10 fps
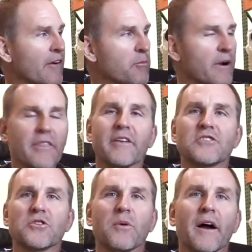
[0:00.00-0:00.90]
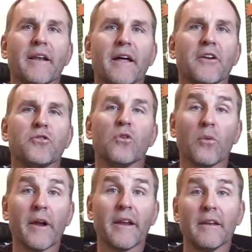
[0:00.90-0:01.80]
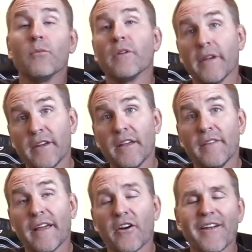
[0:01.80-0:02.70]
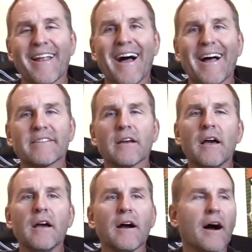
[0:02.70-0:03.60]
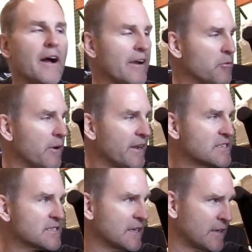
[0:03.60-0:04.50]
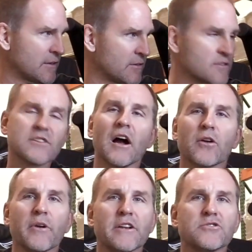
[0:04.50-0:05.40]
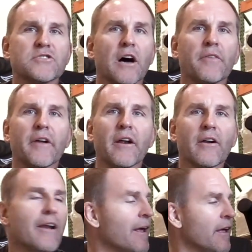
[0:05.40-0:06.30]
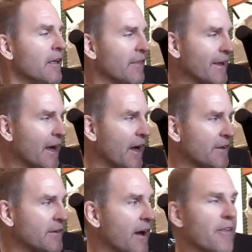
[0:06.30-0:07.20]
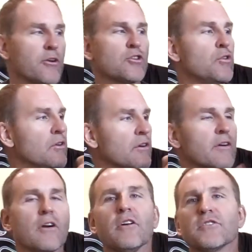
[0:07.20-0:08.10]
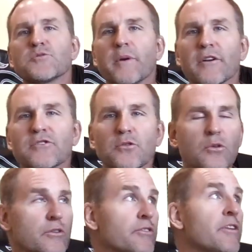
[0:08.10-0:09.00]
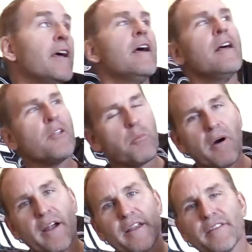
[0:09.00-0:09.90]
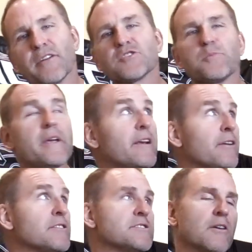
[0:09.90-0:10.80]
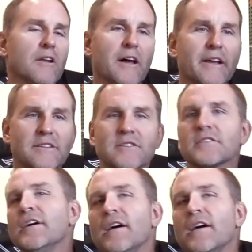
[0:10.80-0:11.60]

everybody thinks are riding on a dual rate, when indeed they are not. Everybody's seen stock racers out there. They got their cooler, all their spare tools, their buddy, their speakers, their lights,